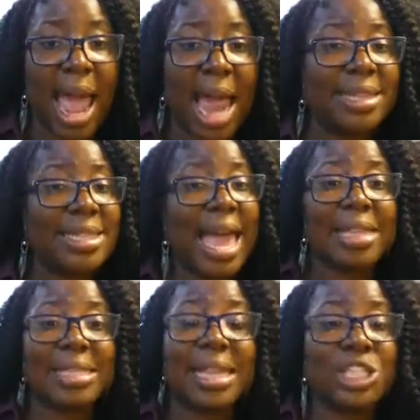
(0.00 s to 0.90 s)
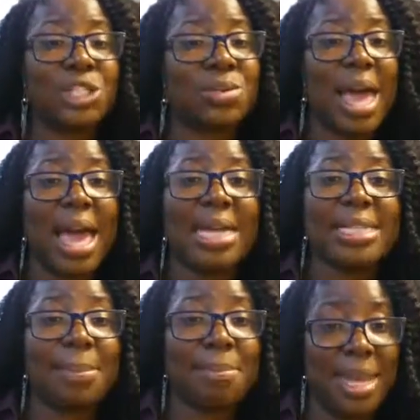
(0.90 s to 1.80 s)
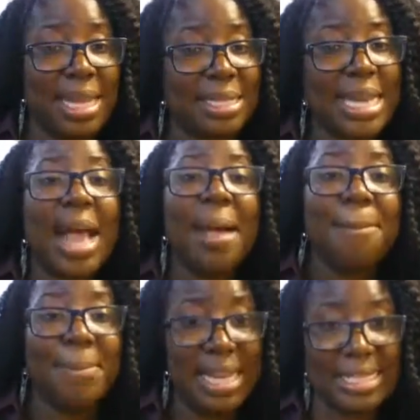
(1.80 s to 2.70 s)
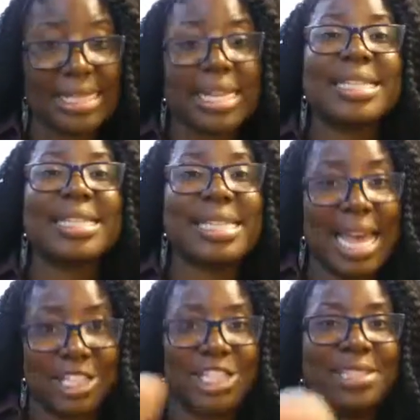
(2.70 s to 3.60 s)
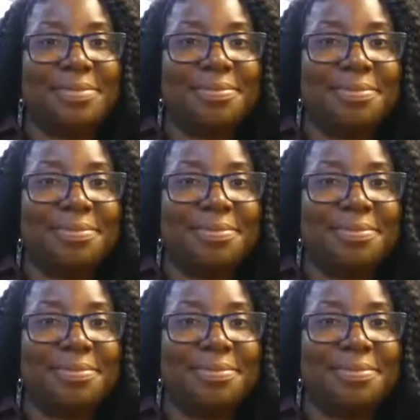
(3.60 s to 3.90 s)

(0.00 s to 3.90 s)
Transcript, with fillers: I just had to let you guys meet Miss Sasha.